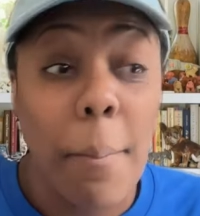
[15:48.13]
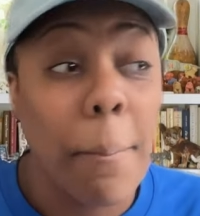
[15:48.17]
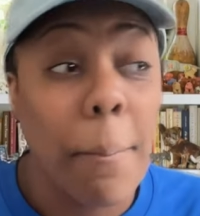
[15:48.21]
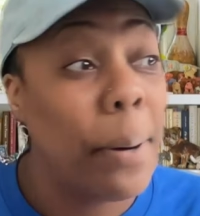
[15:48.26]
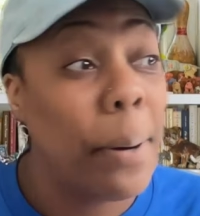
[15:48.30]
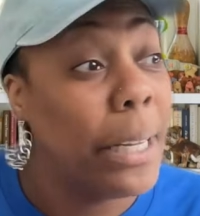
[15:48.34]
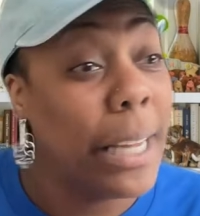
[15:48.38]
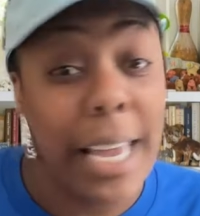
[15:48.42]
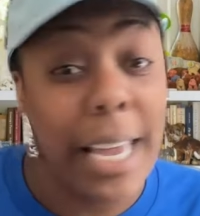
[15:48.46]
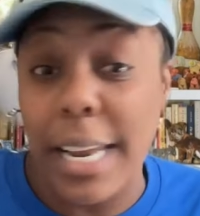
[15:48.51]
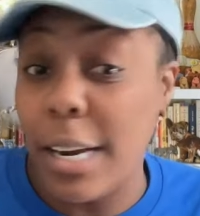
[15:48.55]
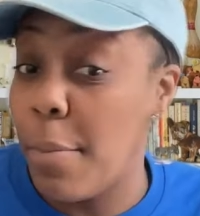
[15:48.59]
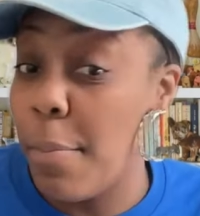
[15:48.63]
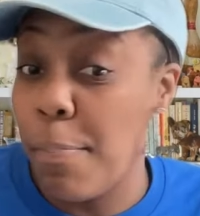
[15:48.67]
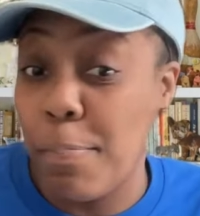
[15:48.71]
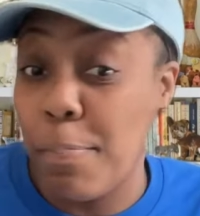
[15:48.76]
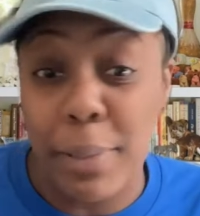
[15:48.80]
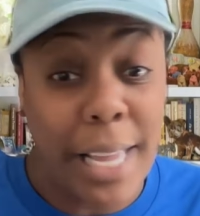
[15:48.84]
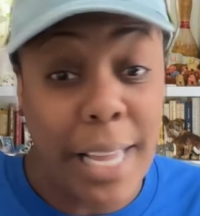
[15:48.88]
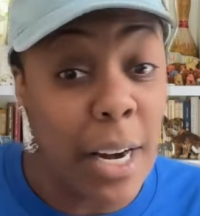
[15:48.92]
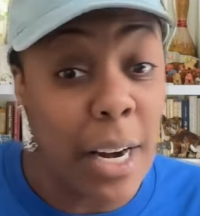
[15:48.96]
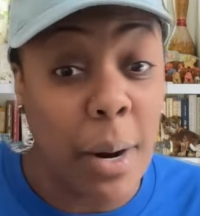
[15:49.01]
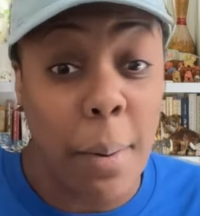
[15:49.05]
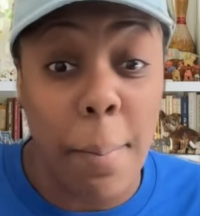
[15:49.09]
play the,
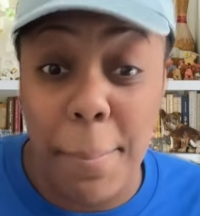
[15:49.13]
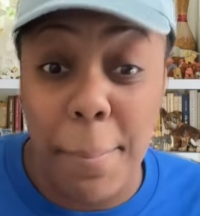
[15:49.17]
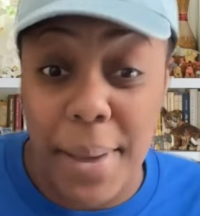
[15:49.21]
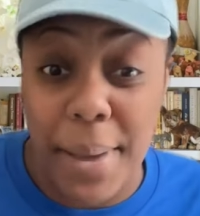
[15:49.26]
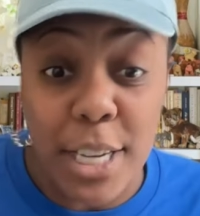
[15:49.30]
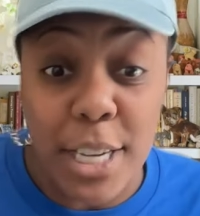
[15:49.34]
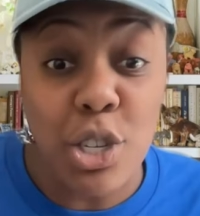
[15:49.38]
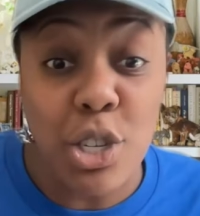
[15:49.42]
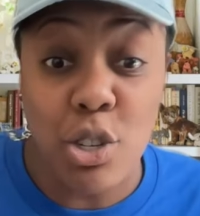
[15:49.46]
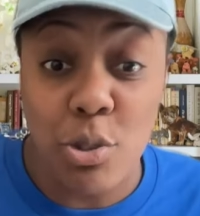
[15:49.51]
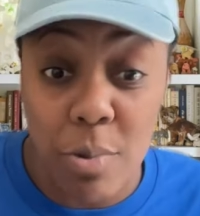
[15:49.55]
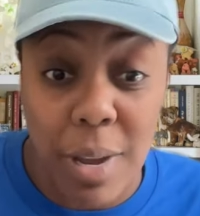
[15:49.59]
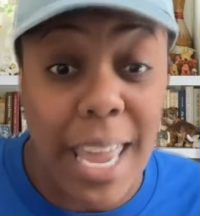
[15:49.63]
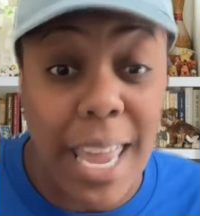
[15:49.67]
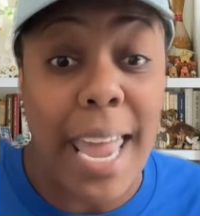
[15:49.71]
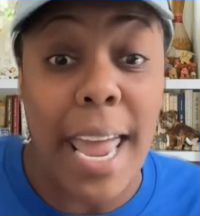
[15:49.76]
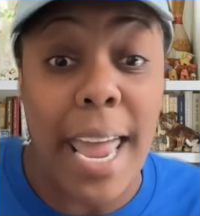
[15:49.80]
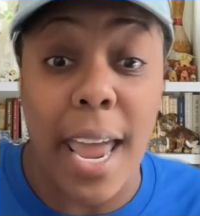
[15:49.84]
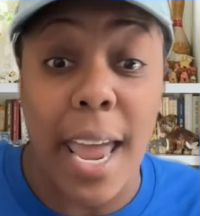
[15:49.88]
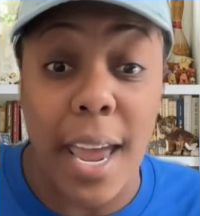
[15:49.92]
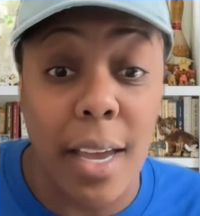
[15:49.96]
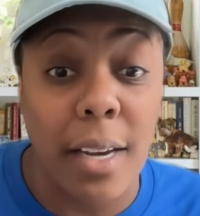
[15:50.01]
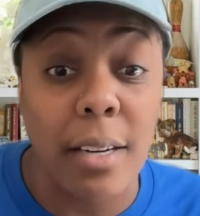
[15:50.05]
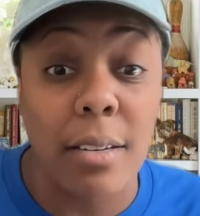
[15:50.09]
play the best you
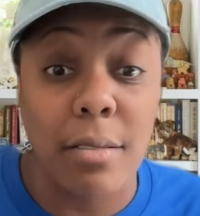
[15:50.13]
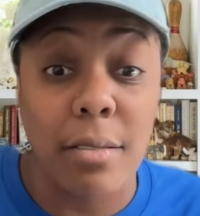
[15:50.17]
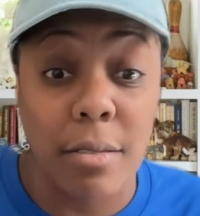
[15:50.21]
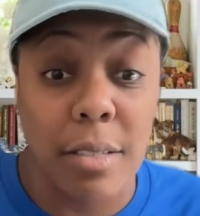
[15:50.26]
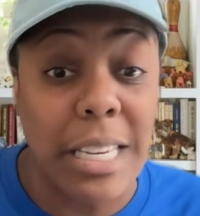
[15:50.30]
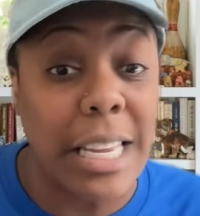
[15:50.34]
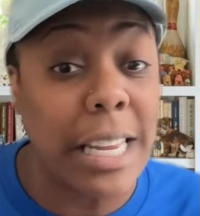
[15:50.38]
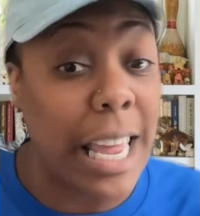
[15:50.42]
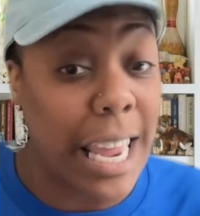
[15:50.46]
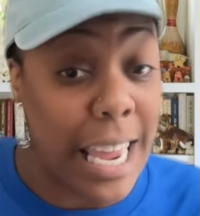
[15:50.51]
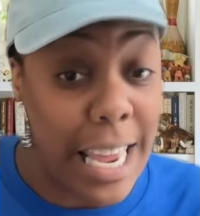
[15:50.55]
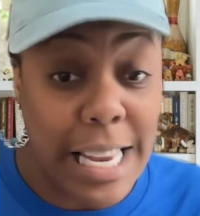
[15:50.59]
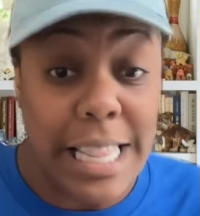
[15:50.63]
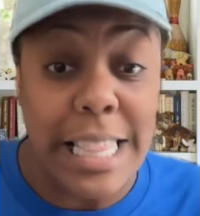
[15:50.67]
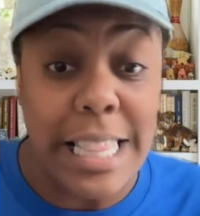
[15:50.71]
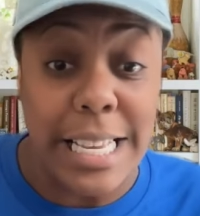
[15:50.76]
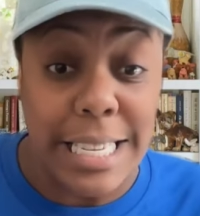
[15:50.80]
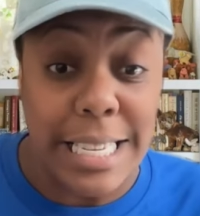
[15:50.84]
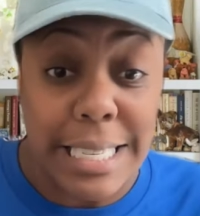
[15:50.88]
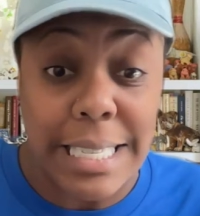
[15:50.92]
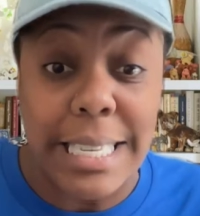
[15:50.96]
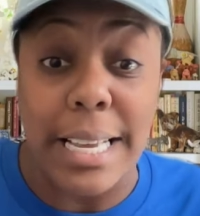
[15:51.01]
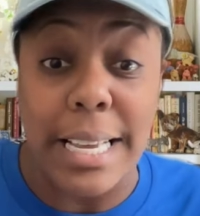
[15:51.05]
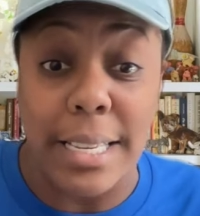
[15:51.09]
can to end
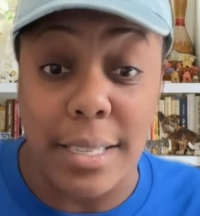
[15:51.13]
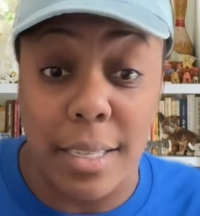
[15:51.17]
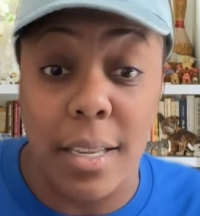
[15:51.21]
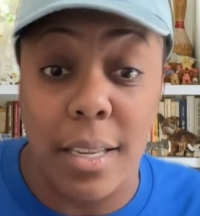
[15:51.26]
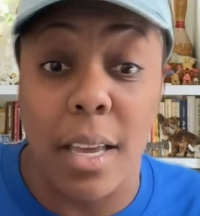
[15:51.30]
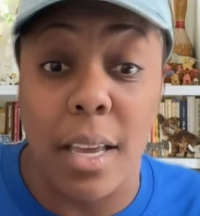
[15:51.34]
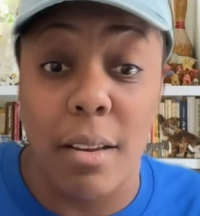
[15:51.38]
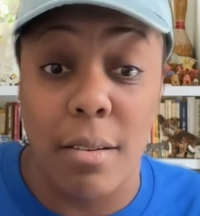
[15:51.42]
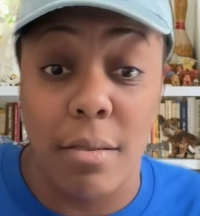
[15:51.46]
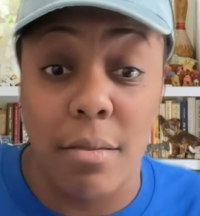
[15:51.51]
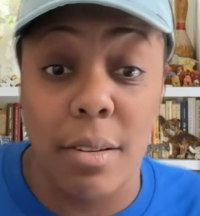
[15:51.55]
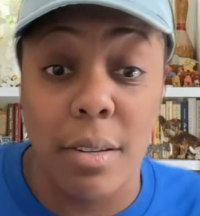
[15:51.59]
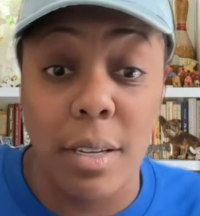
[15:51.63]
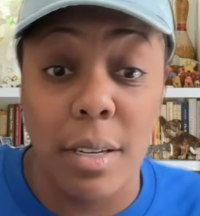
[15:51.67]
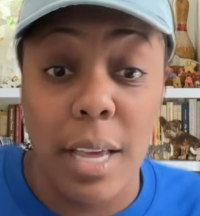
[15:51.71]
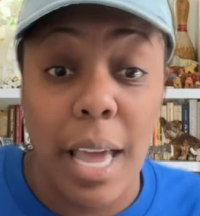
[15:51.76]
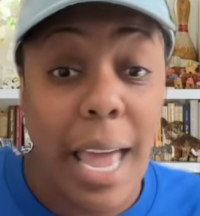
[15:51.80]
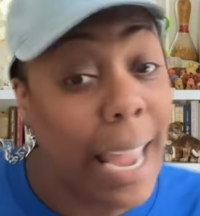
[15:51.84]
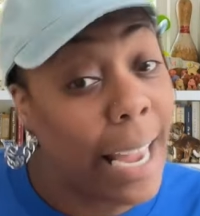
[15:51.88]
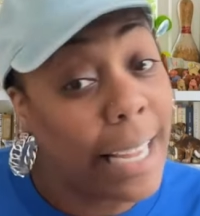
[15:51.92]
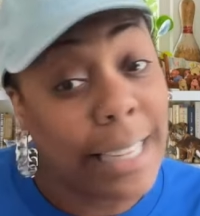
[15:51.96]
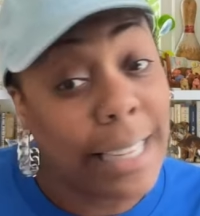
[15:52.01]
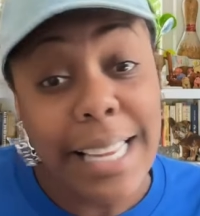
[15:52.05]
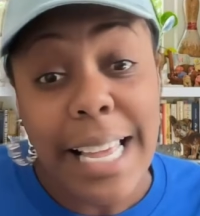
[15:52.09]
this season,
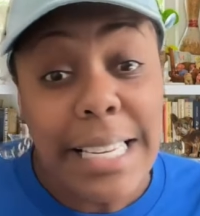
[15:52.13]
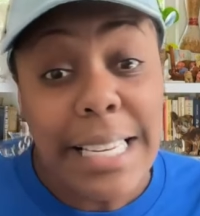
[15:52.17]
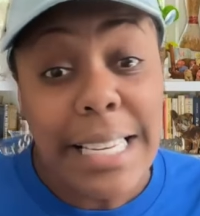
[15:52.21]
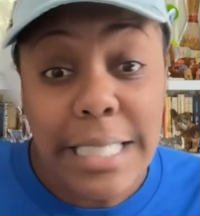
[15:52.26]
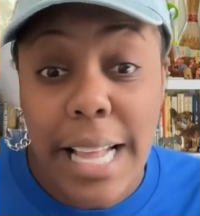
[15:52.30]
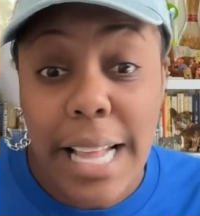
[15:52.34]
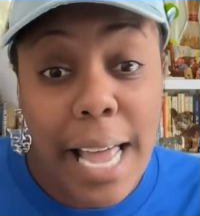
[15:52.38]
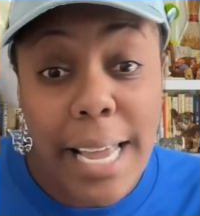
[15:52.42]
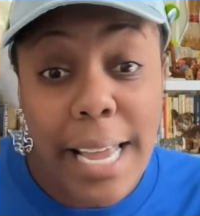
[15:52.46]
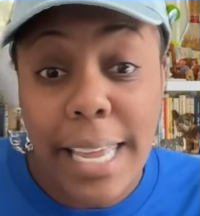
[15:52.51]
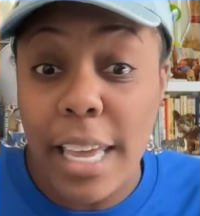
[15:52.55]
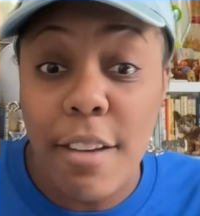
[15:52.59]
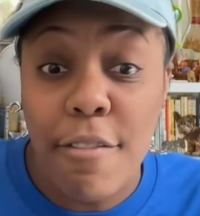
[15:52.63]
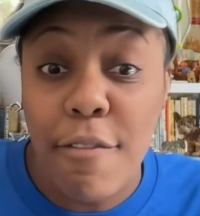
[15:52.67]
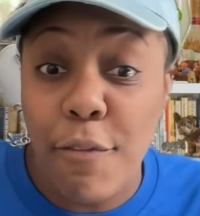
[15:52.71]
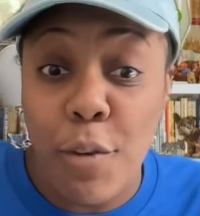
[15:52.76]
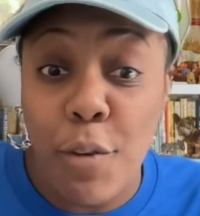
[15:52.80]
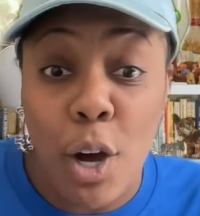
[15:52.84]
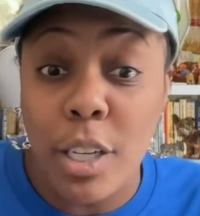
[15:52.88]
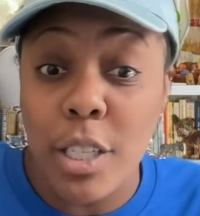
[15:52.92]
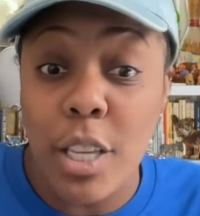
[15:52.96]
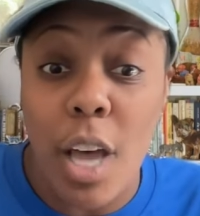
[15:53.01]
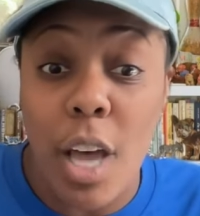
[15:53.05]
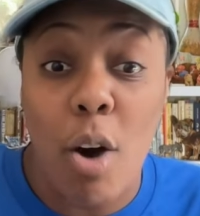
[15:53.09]
and let's not give
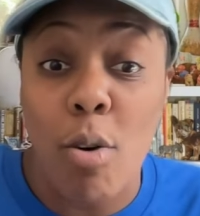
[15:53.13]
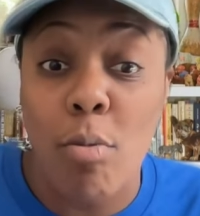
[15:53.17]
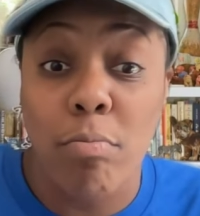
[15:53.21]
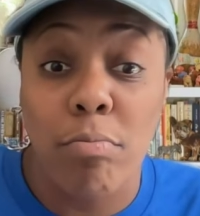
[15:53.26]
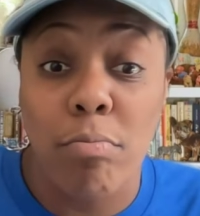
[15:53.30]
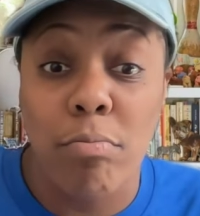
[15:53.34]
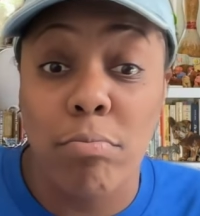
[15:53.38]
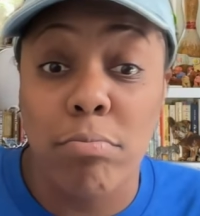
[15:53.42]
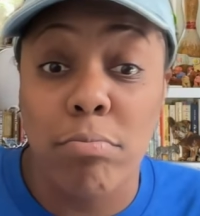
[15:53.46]
false hope.